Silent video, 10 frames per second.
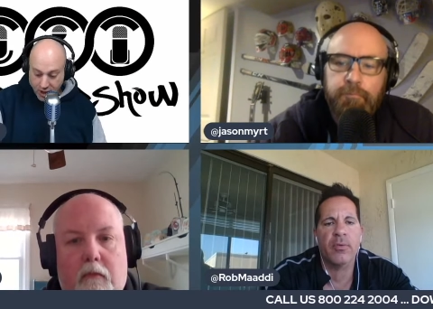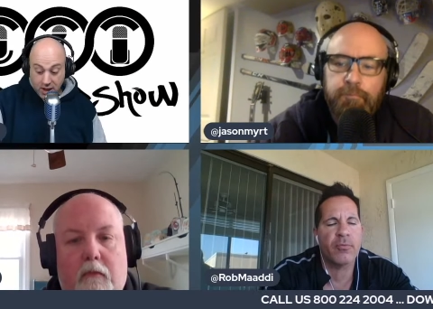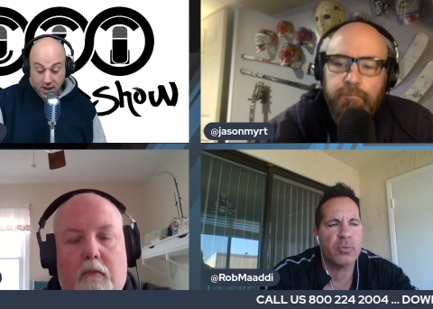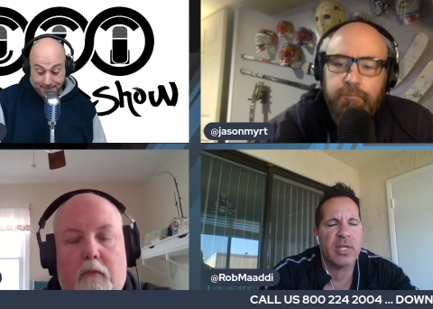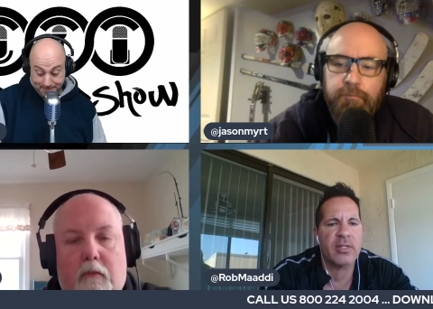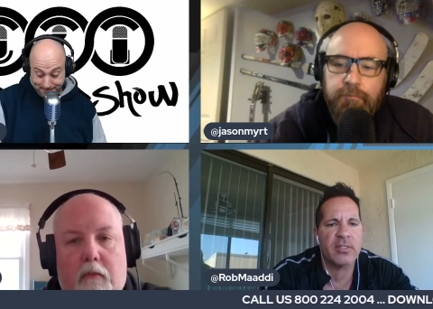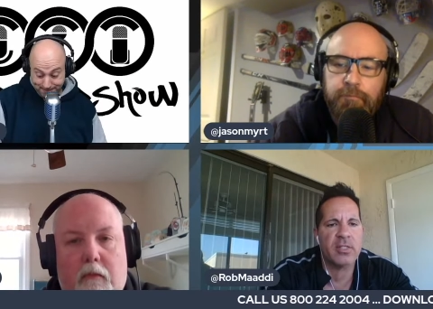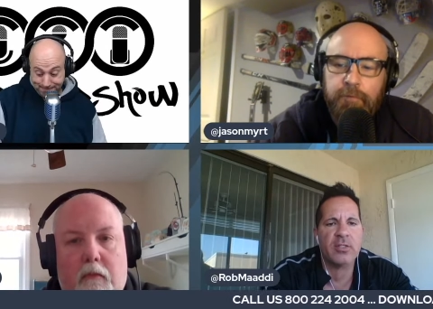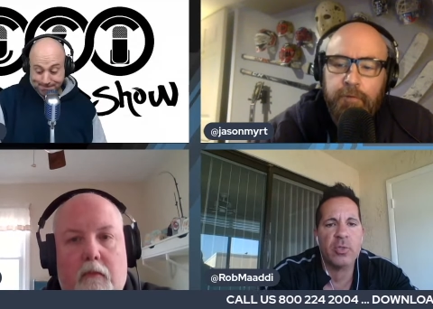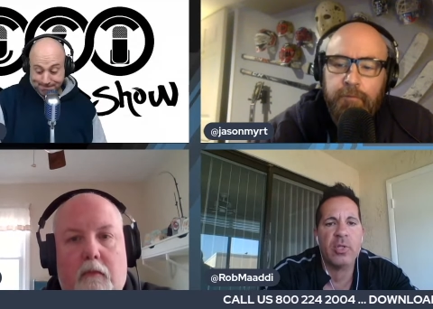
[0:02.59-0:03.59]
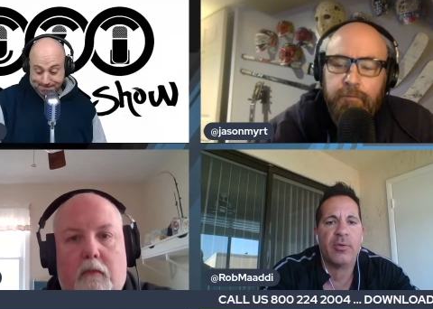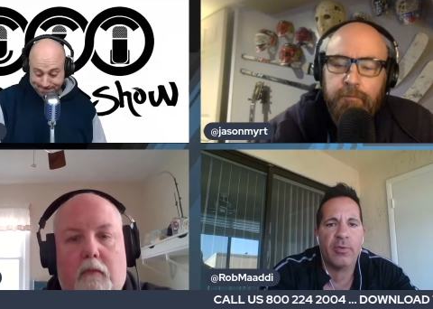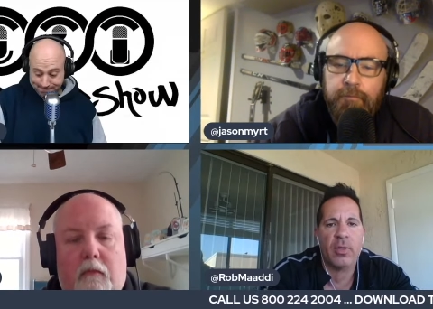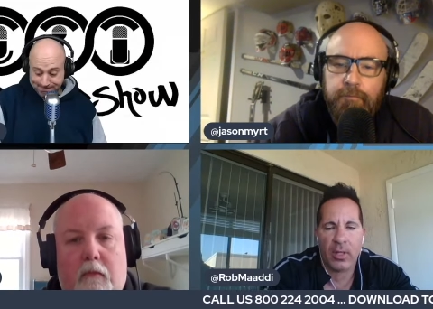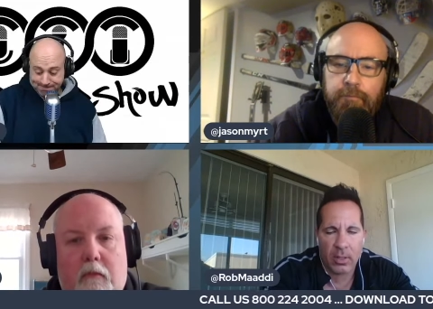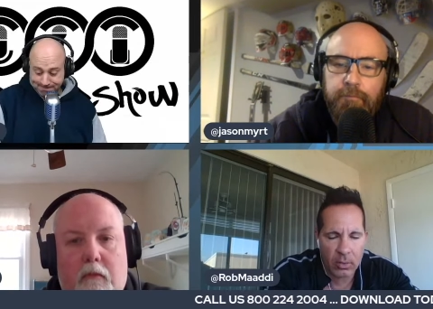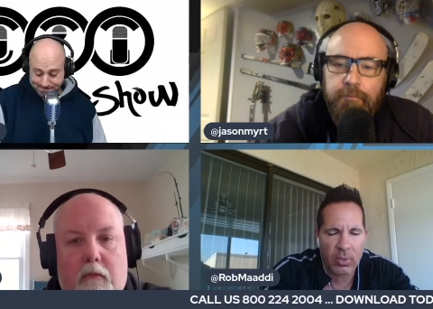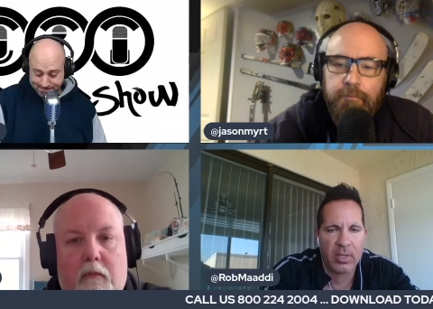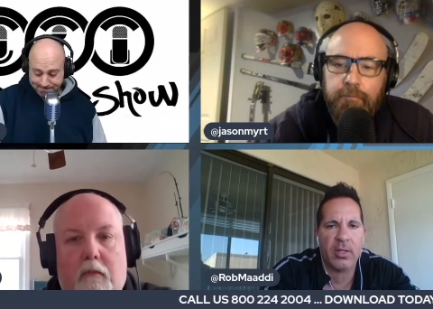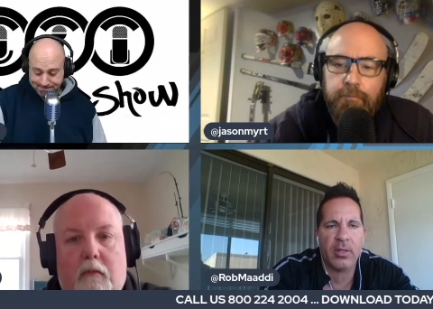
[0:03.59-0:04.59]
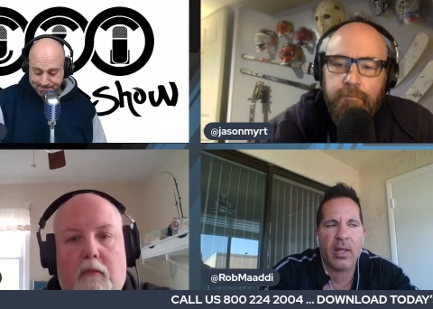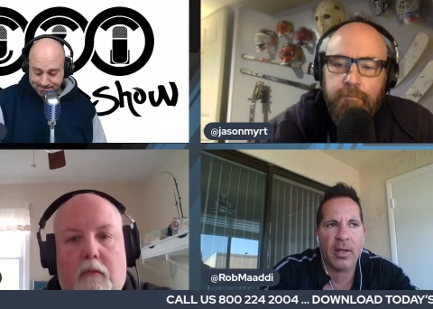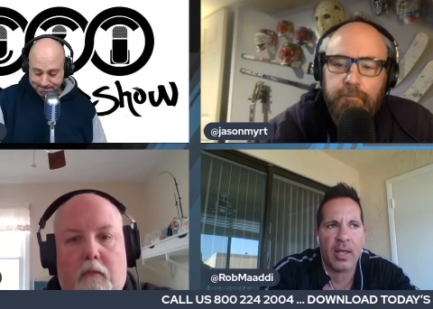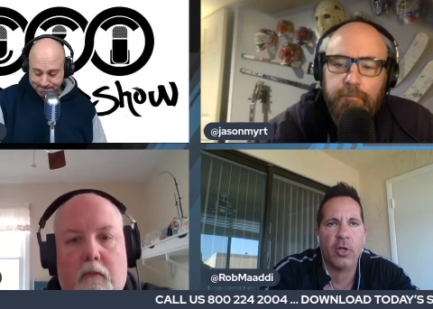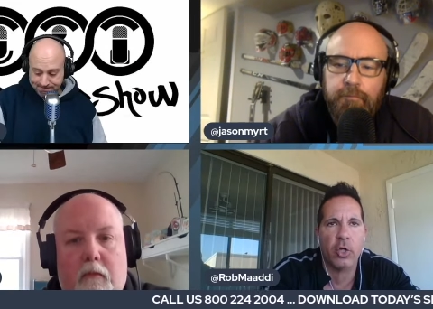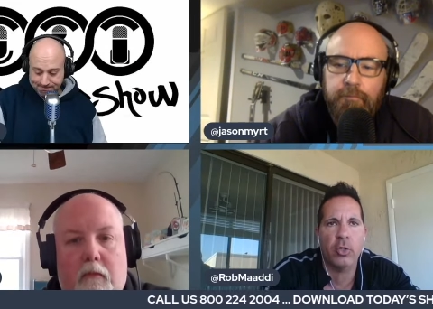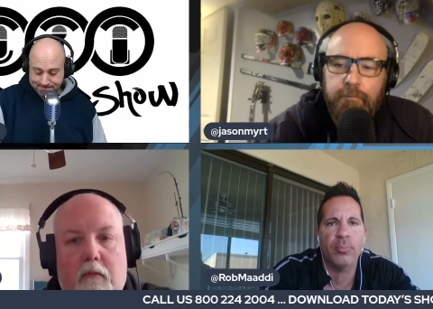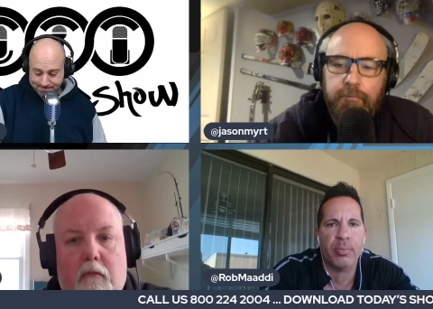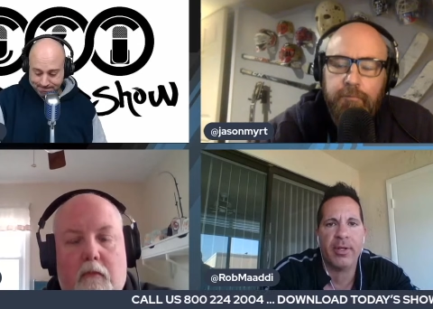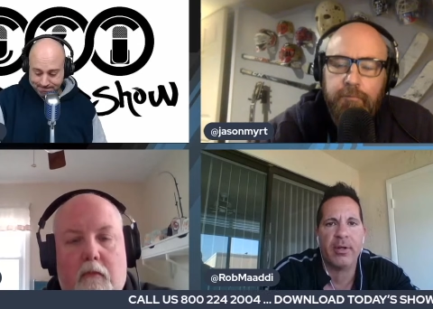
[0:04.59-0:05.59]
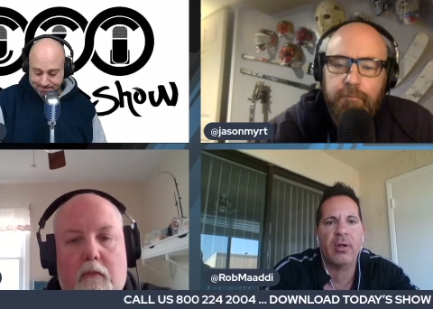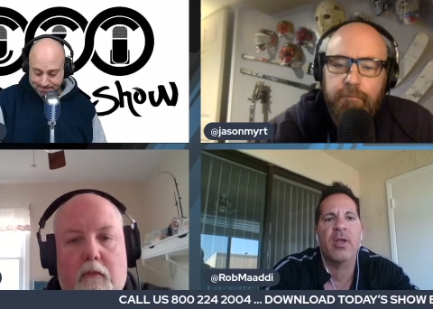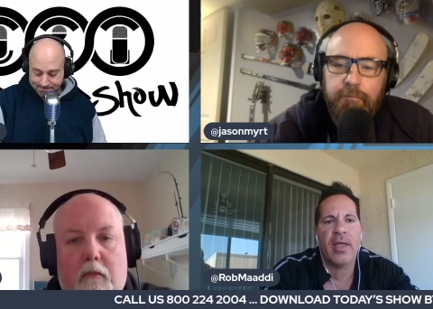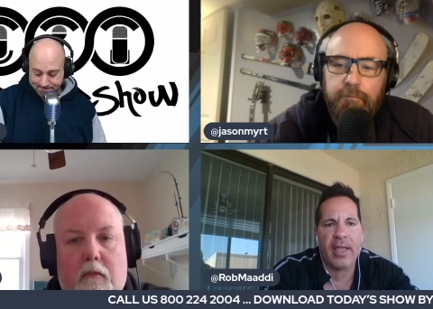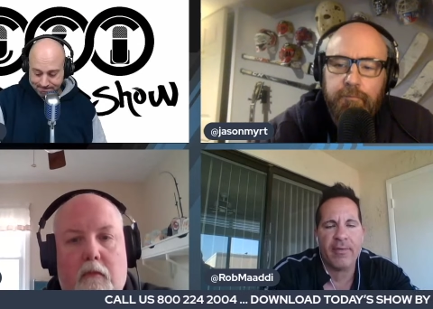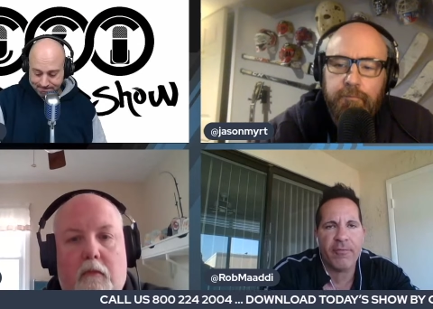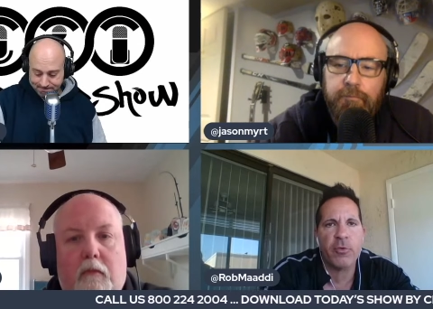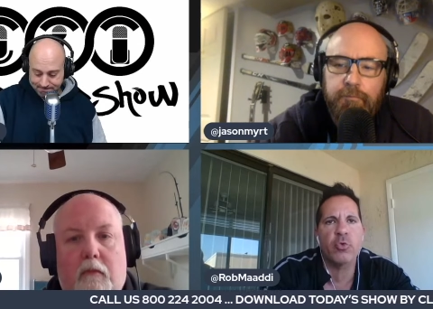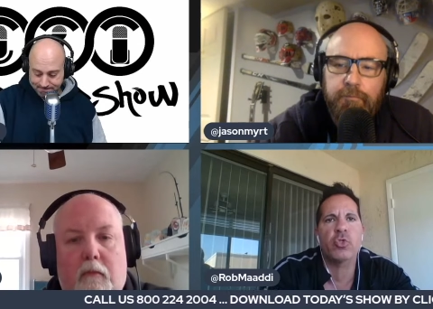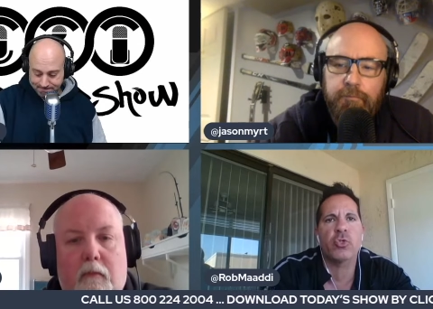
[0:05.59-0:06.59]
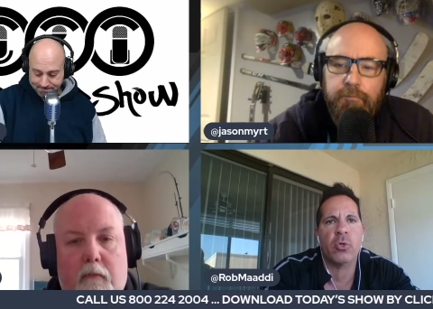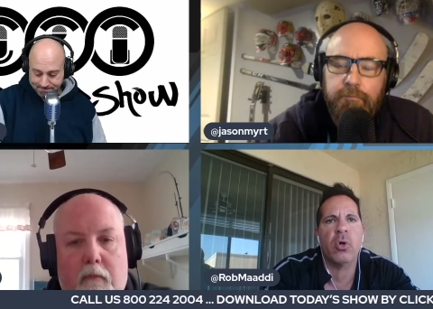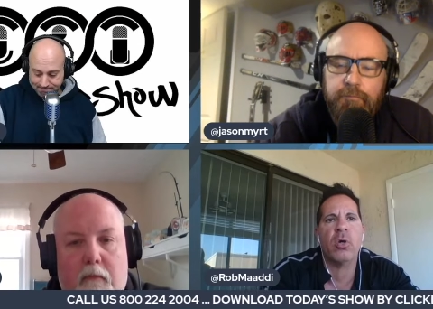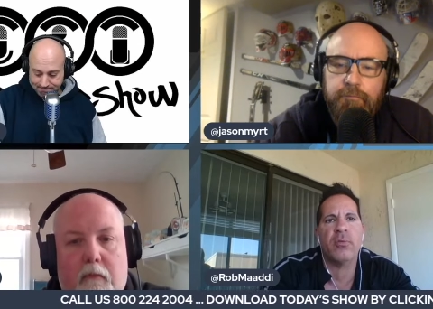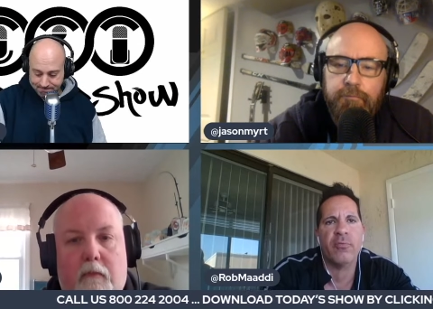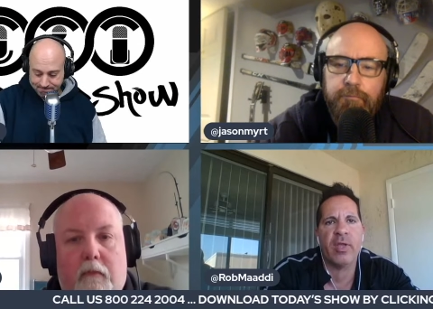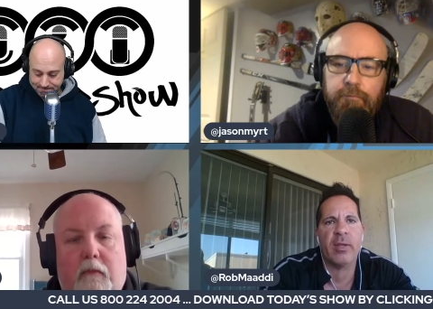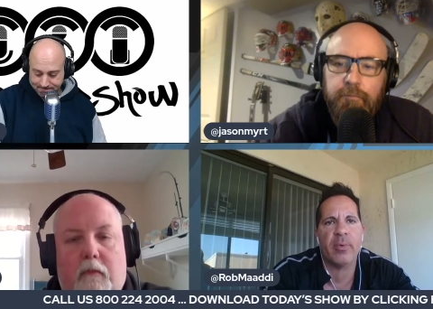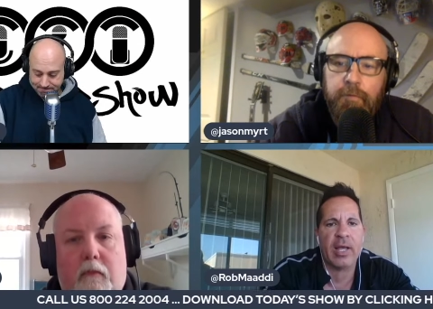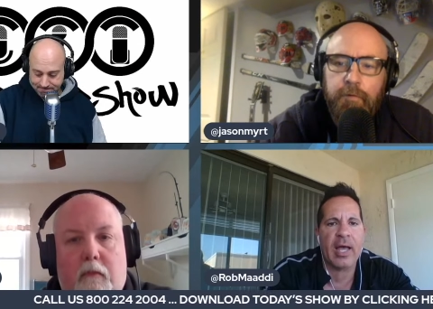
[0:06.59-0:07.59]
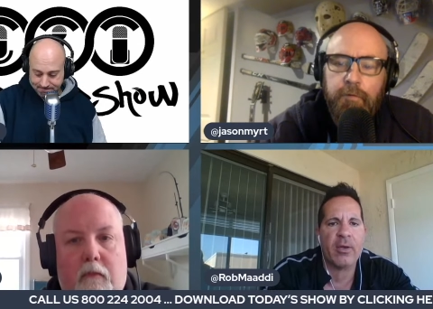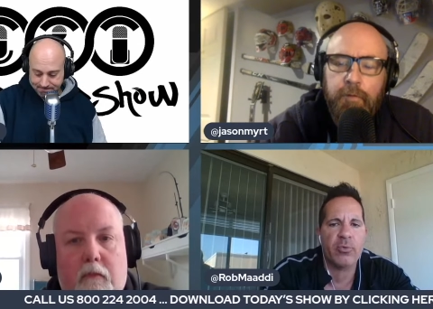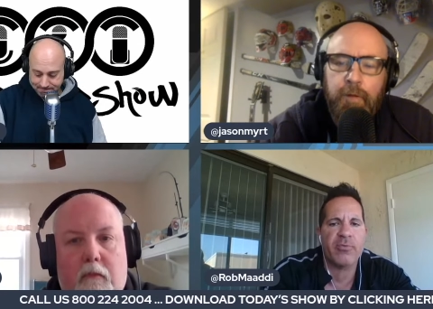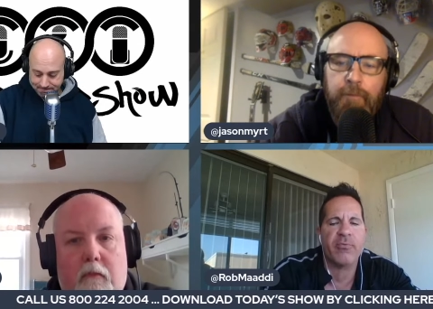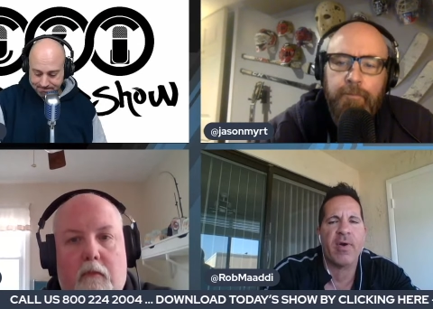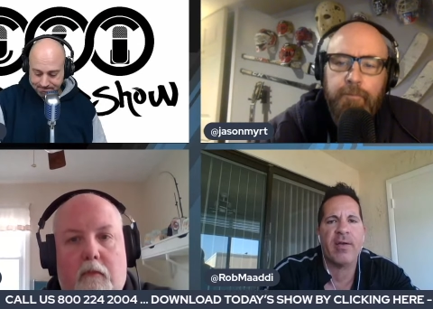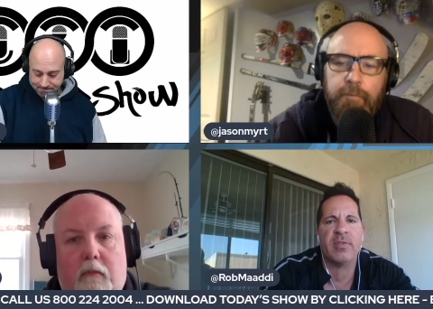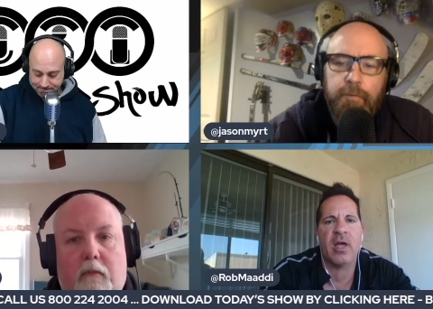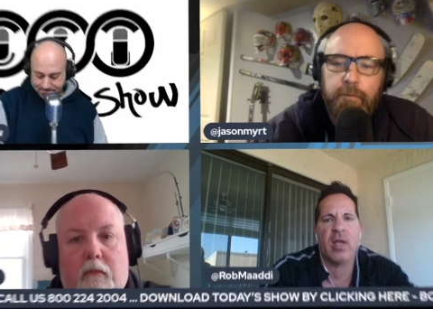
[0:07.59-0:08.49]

Speaker 1: If yeah. you stay at six, you need a like you need a not, not a good player, a future Hall of Famer, a guy wow. who's a five